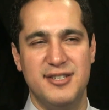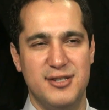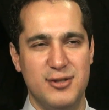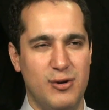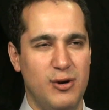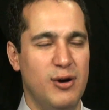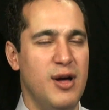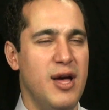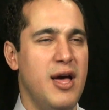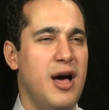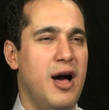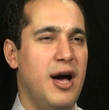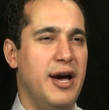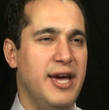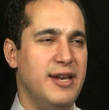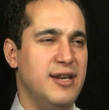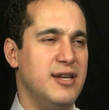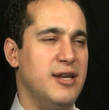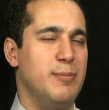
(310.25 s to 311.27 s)
So
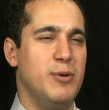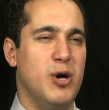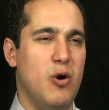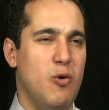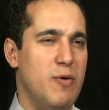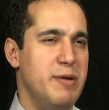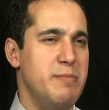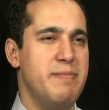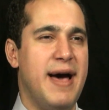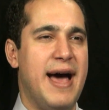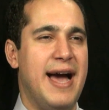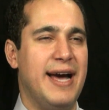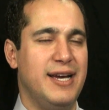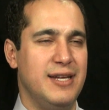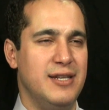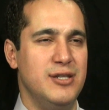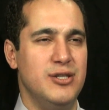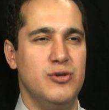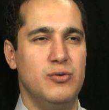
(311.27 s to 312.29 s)
I ended up going
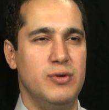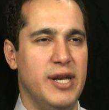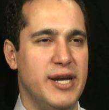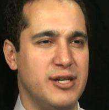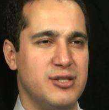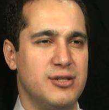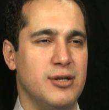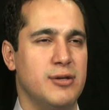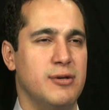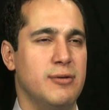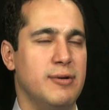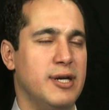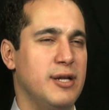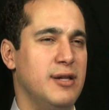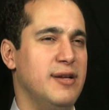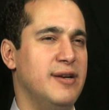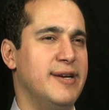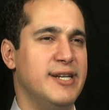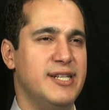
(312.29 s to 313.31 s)
back and doing
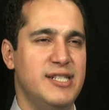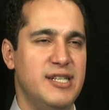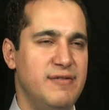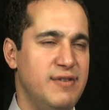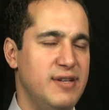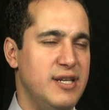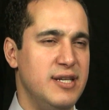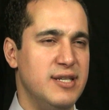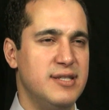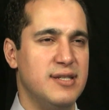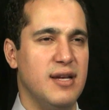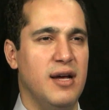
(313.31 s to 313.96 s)
extracurricular activities.